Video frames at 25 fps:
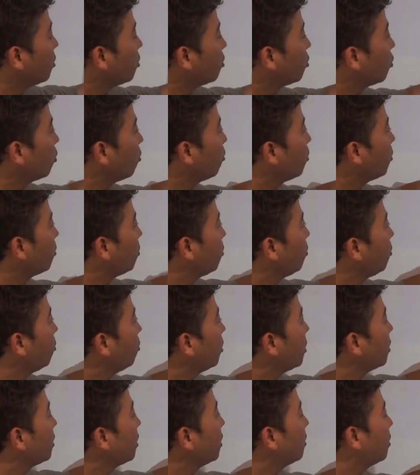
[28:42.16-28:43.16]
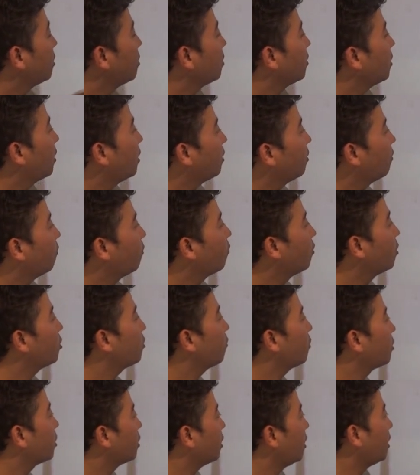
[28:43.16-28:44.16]
so you can say this is like the first
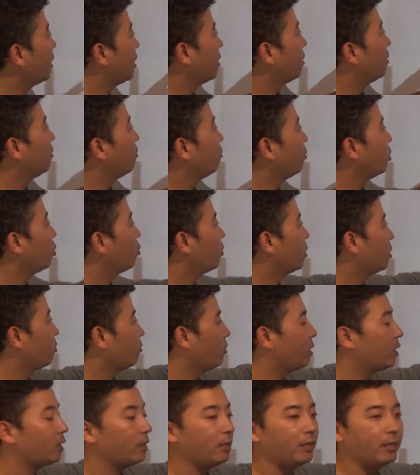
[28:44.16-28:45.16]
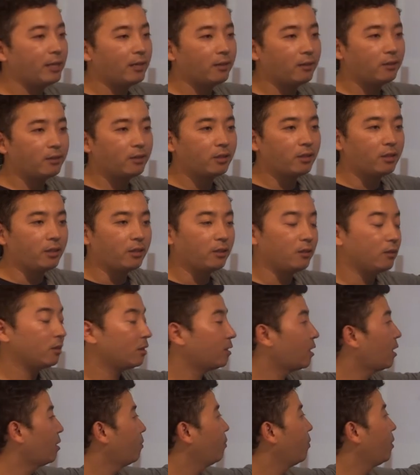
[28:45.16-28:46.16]
of its kind, which was recently held in
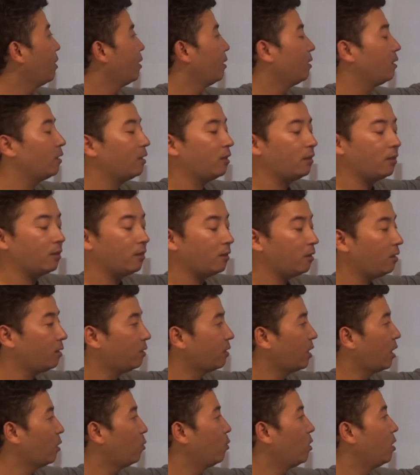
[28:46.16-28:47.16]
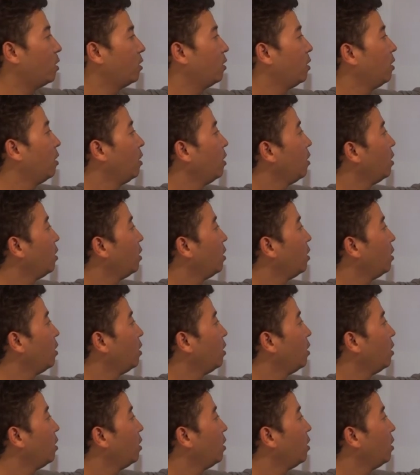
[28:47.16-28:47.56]
Taipei, in Taiwan.